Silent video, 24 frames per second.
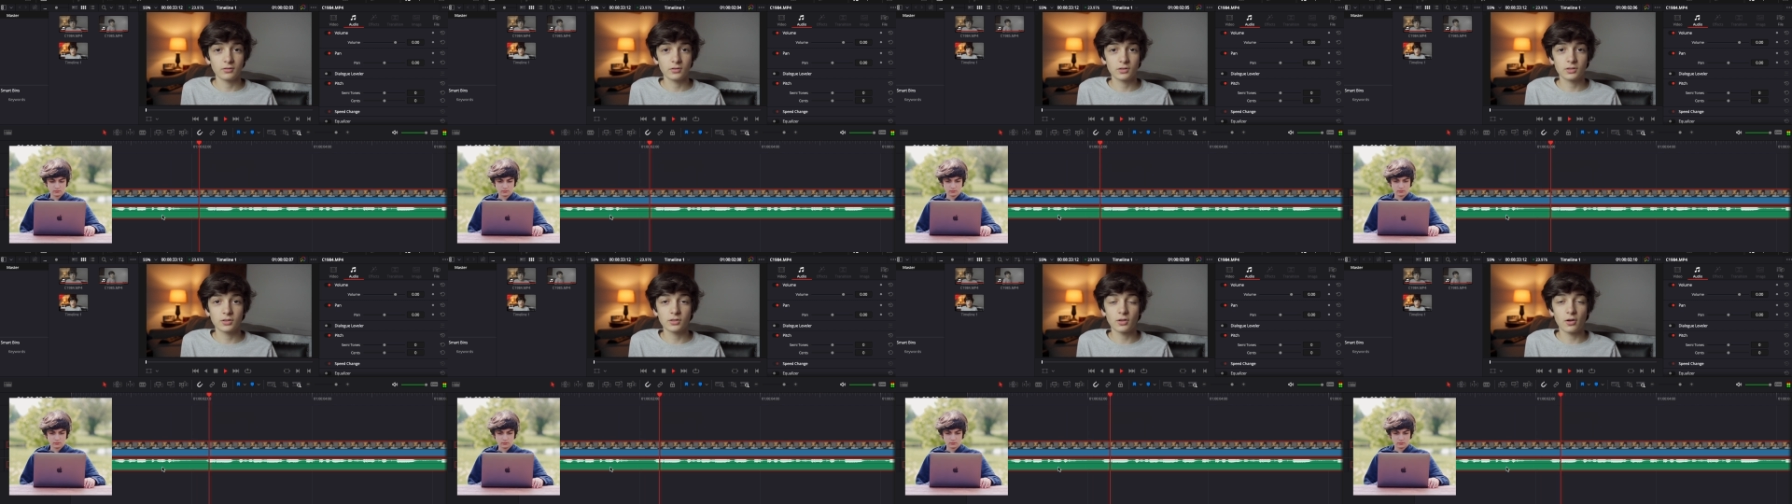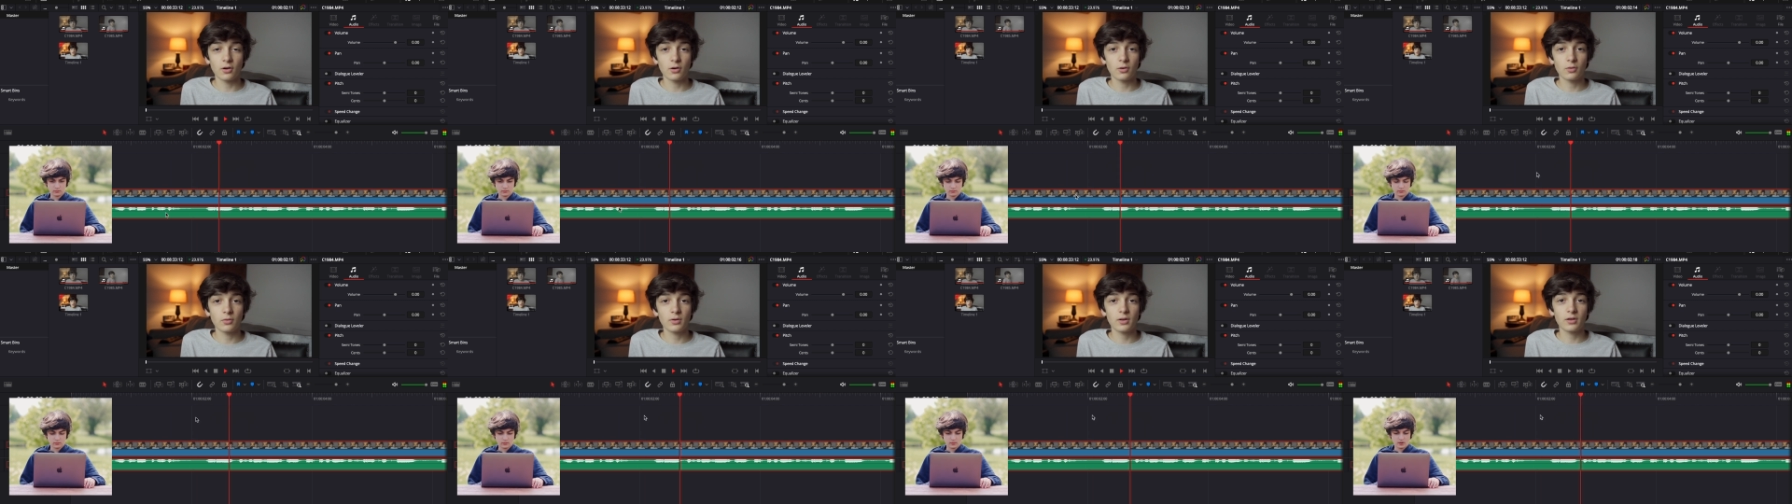
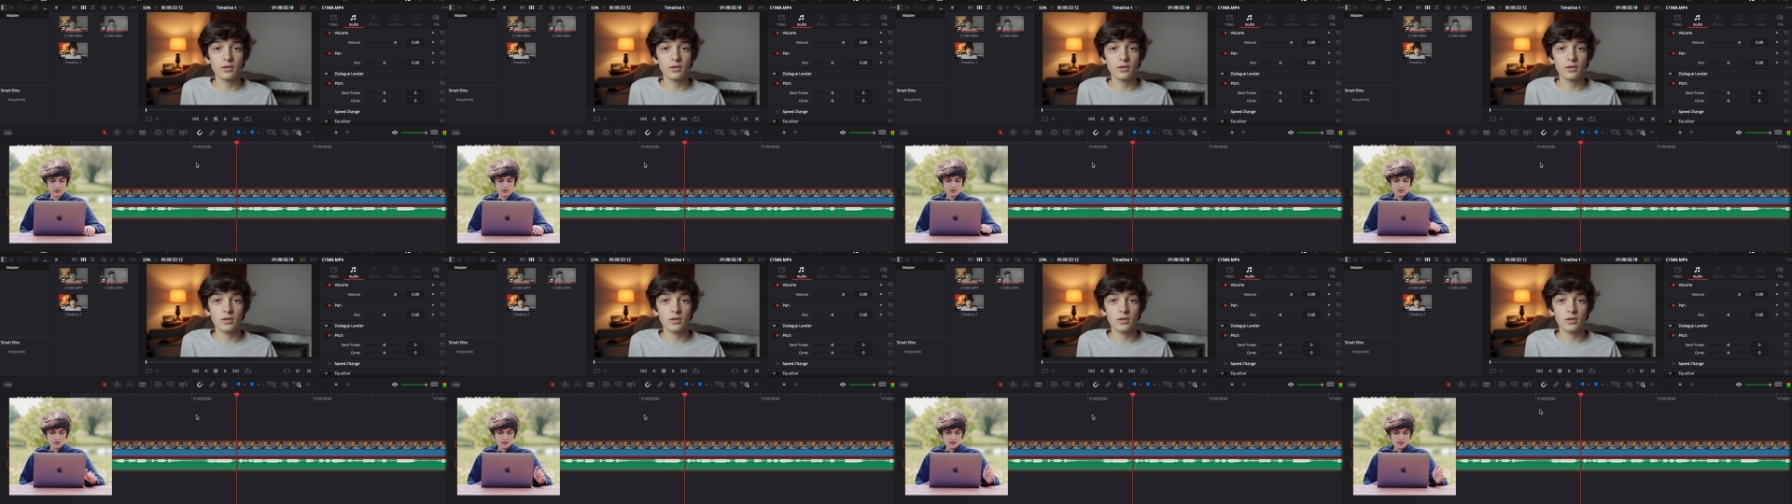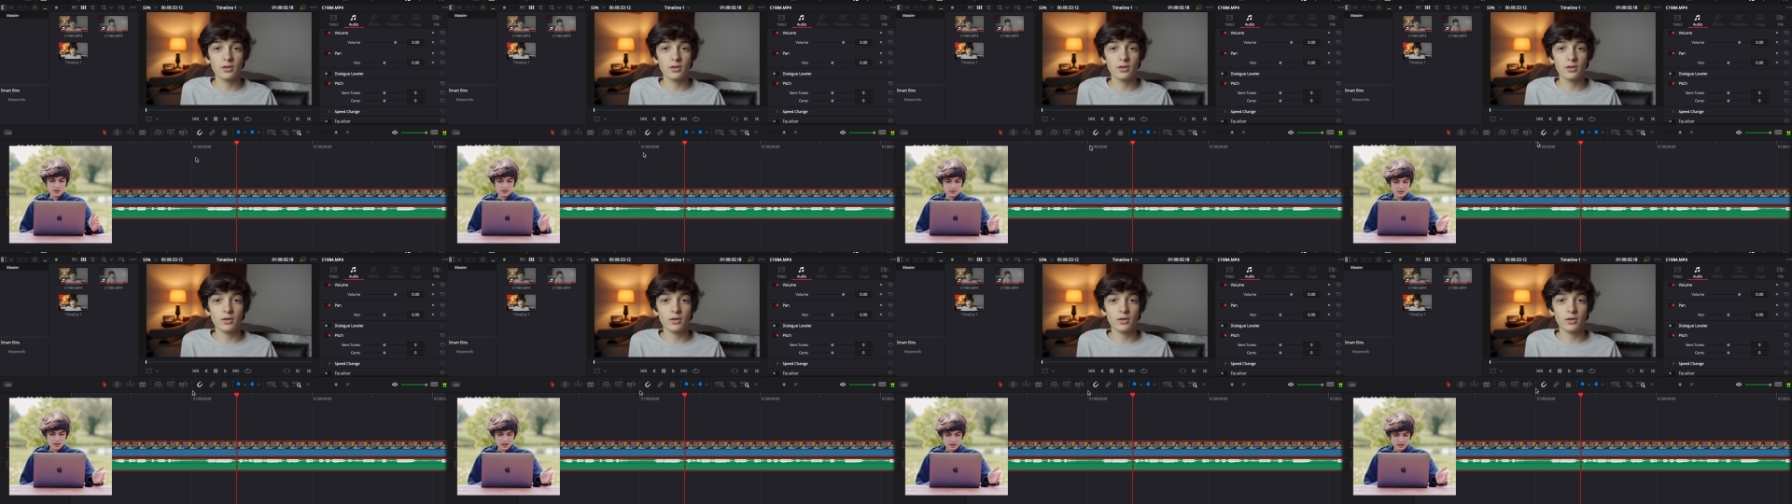So,
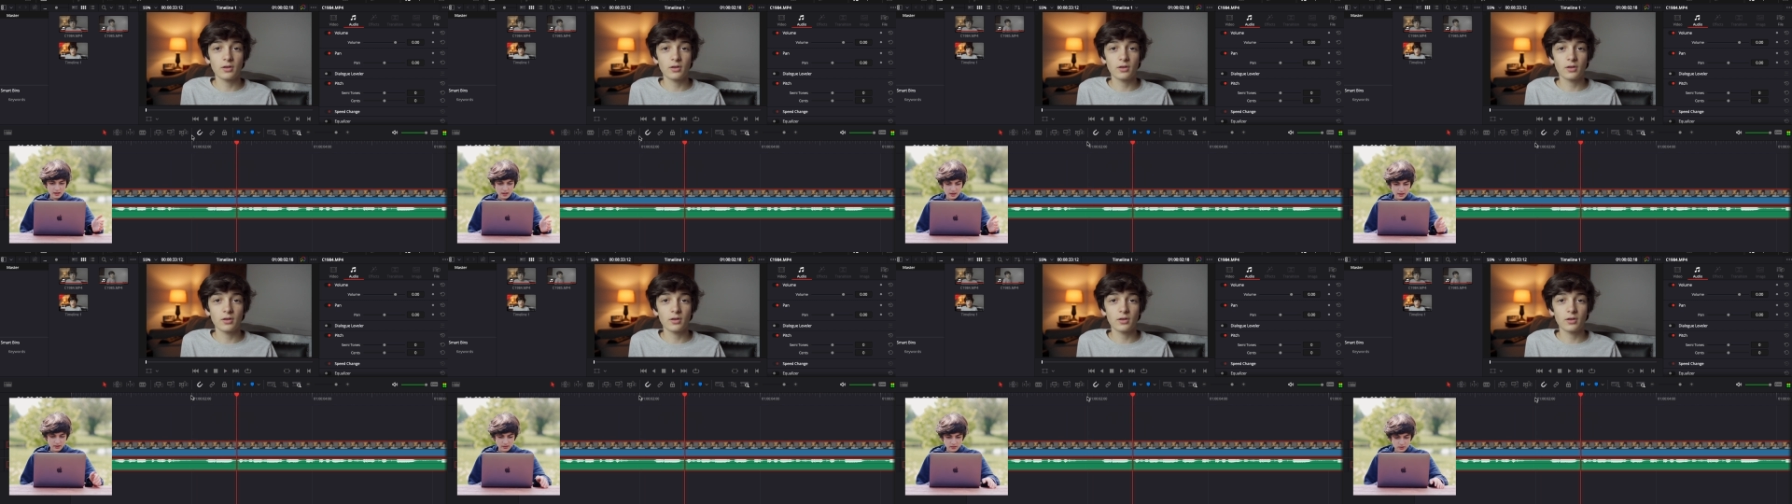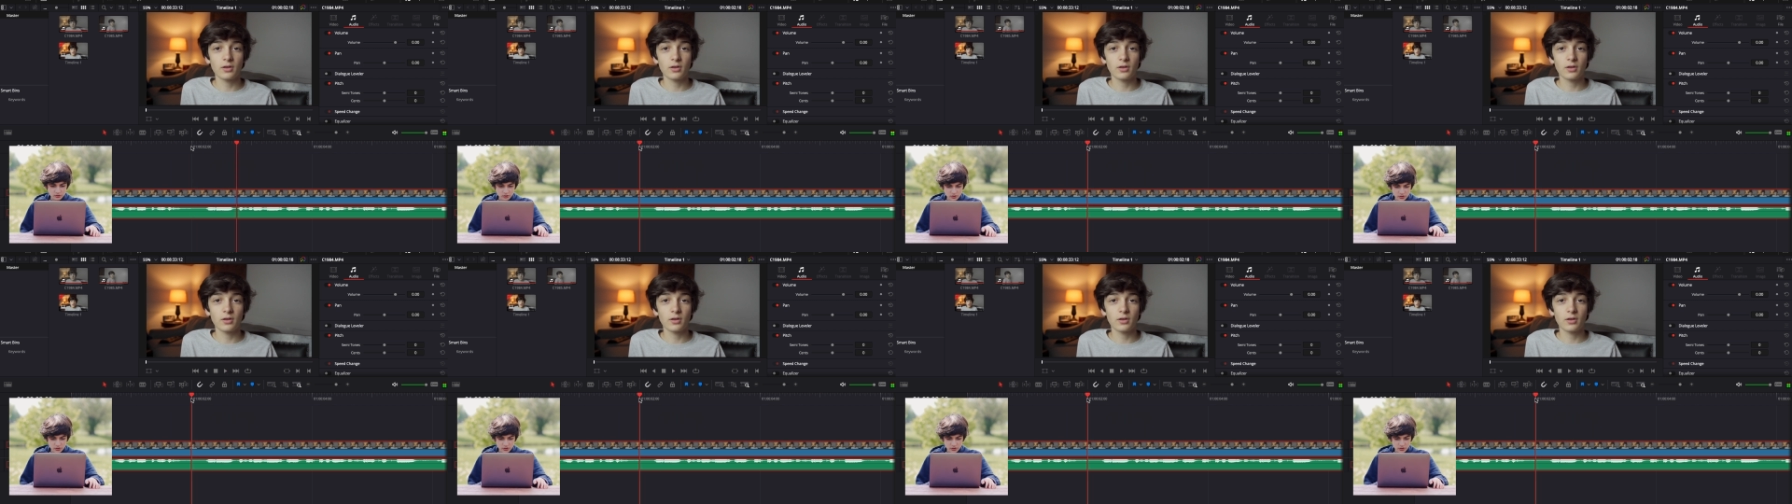and then I can